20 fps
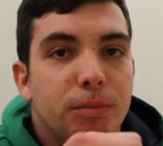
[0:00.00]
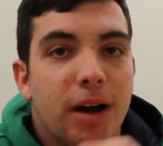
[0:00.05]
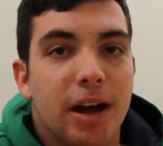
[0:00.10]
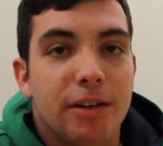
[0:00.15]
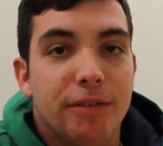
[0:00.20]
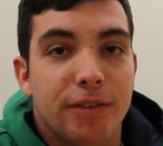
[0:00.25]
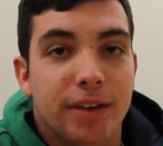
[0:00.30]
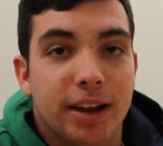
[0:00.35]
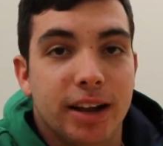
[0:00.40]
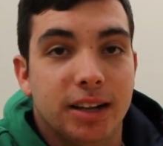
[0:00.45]

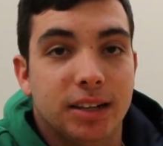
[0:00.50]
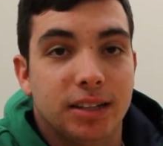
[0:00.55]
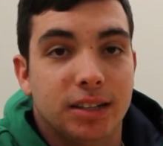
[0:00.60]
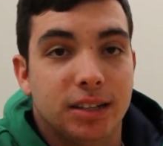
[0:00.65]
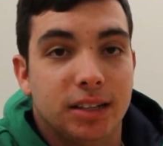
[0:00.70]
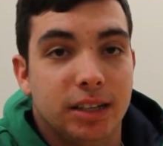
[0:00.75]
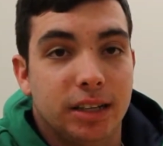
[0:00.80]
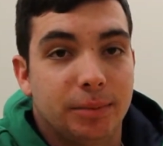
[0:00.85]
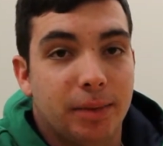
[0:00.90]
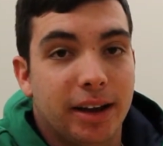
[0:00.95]
my
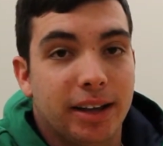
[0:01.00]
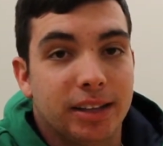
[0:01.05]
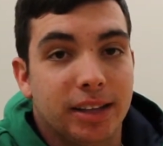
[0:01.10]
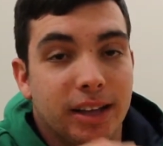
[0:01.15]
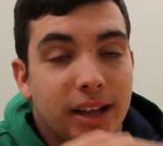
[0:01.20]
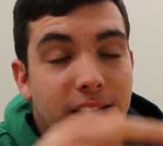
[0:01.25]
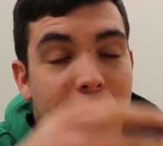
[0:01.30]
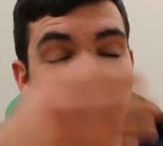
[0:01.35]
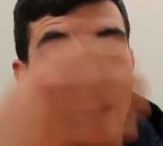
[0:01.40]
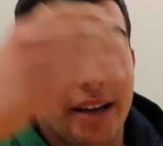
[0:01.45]
fantasy team, I
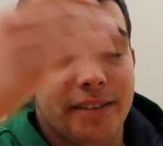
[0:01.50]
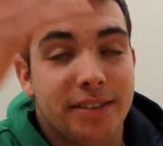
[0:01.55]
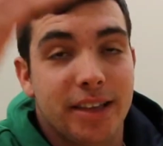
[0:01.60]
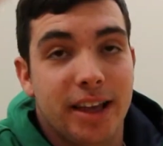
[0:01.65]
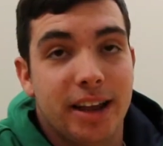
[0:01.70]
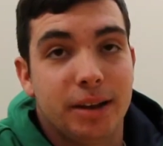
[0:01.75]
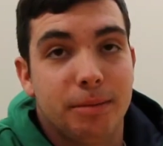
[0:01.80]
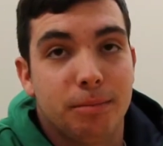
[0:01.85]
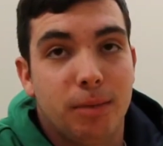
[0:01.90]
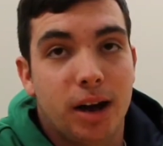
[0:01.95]
had
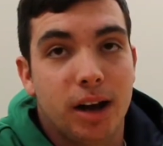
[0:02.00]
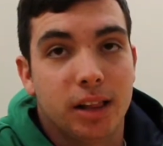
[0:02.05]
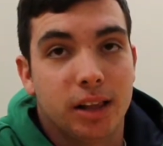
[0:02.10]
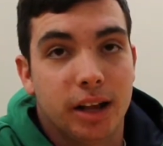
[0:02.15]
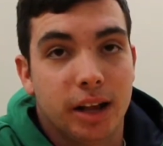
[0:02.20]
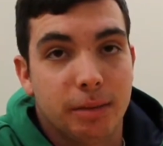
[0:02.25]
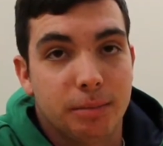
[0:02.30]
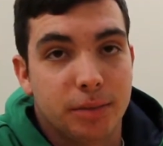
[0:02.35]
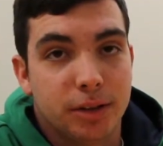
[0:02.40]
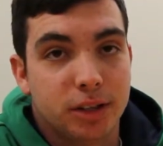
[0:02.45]
to edit my
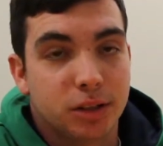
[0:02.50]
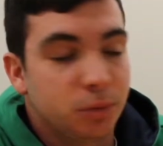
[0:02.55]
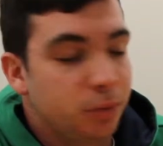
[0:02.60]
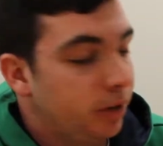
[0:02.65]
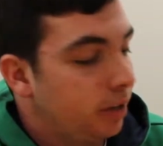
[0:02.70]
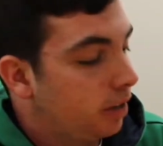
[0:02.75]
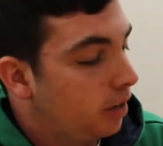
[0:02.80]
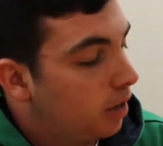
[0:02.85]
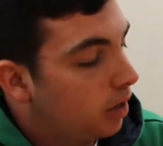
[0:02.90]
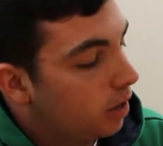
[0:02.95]
lineup this
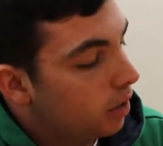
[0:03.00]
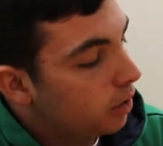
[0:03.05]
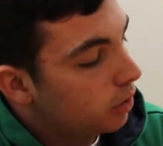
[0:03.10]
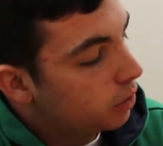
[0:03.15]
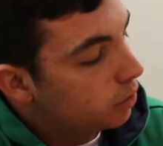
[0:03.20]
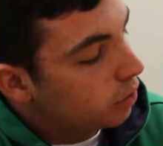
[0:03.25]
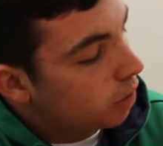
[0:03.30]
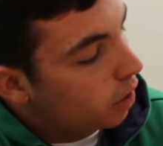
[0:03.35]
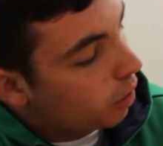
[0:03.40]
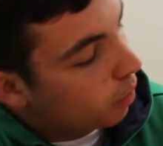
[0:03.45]
week.
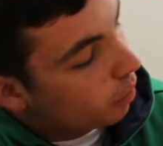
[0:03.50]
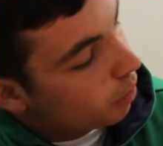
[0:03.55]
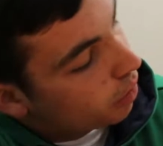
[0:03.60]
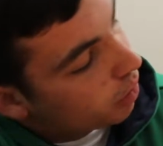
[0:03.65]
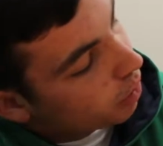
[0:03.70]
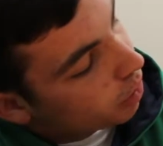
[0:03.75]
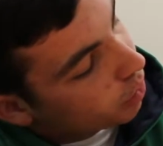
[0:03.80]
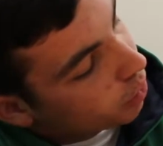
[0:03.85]
So